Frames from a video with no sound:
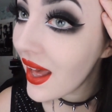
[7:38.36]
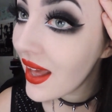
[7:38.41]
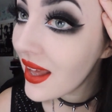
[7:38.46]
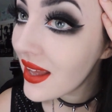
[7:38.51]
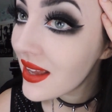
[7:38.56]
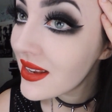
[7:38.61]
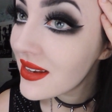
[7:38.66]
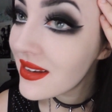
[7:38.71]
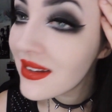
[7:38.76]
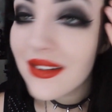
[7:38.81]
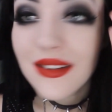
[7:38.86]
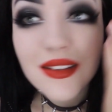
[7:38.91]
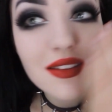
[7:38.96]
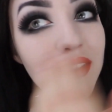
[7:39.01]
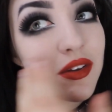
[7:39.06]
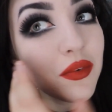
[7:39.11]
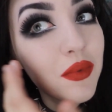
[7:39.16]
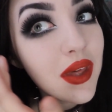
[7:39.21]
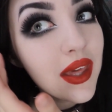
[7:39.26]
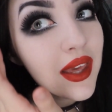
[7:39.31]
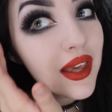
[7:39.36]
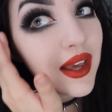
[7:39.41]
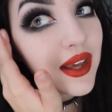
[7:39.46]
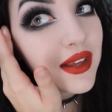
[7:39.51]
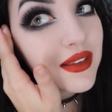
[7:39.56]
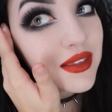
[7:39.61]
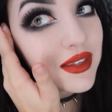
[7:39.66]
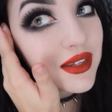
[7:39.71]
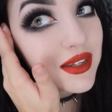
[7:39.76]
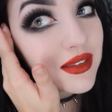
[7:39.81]
And the
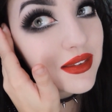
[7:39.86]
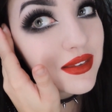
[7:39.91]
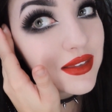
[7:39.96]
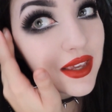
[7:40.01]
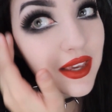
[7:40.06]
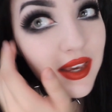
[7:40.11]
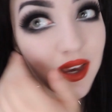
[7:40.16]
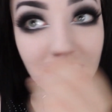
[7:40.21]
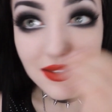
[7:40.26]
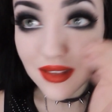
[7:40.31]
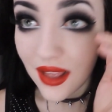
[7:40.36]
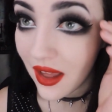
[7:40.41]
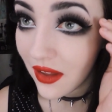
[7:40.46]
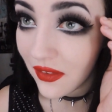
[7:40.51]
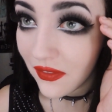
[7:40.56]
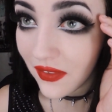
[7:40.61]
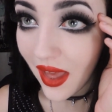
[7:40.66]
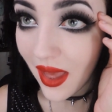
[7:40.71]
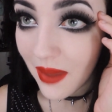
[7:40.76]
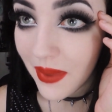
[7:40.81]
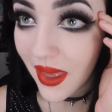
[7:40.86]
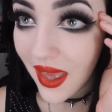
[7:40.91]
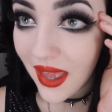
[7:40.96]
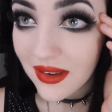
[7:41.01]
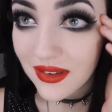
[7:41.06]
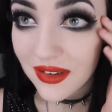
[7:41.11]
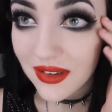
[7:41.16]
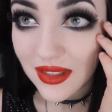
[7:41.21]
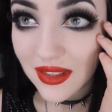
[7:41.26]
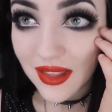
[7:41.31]
wing, as you can see, goes out a fair
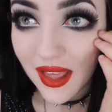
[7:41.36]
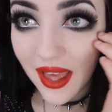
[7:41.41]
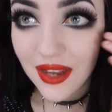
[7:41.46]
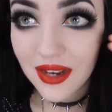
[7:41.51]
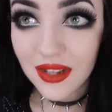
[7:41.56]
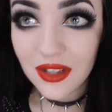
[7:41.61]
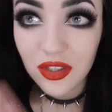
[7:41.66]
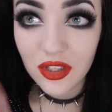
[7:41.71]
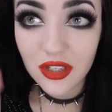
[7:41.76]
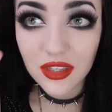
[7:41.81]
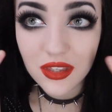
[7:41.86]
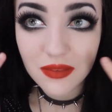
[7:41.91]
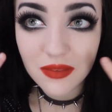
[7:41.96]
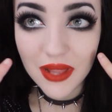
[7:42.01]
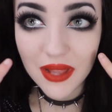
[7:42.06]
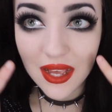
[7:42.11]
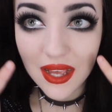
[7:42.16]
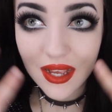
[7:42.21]
bit, and then it's just